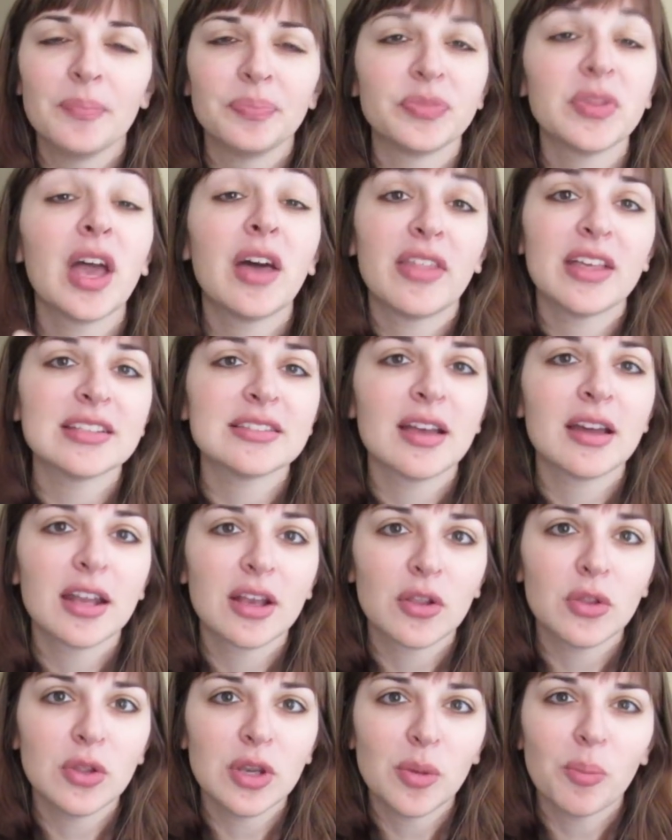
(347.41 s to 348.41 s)
Now, that's not
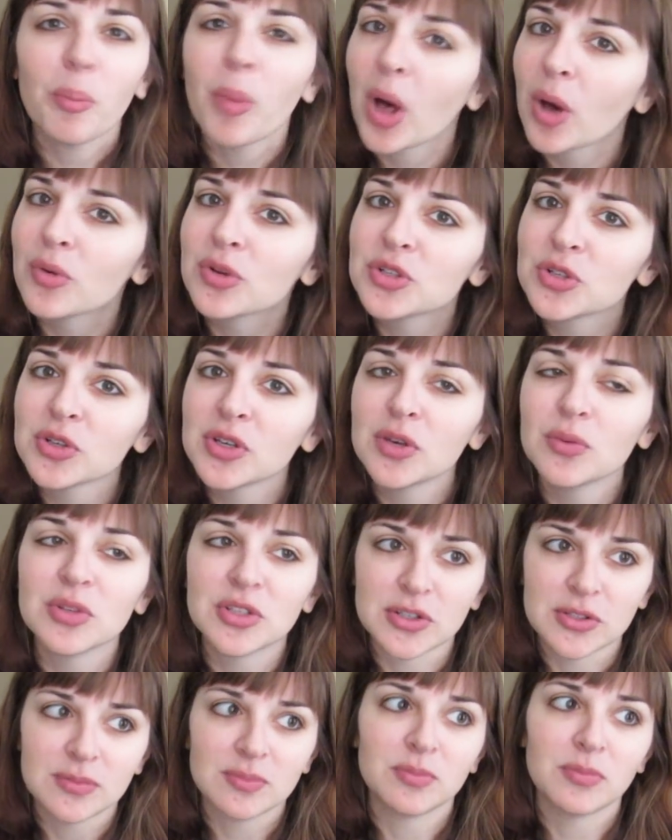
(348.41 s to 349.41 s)
including poetry,
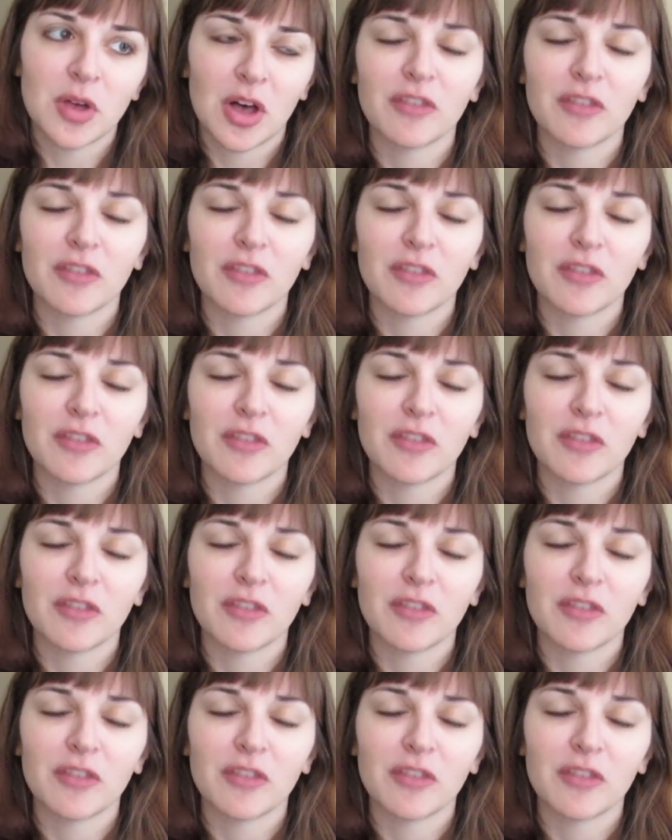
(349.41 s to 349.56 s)
which is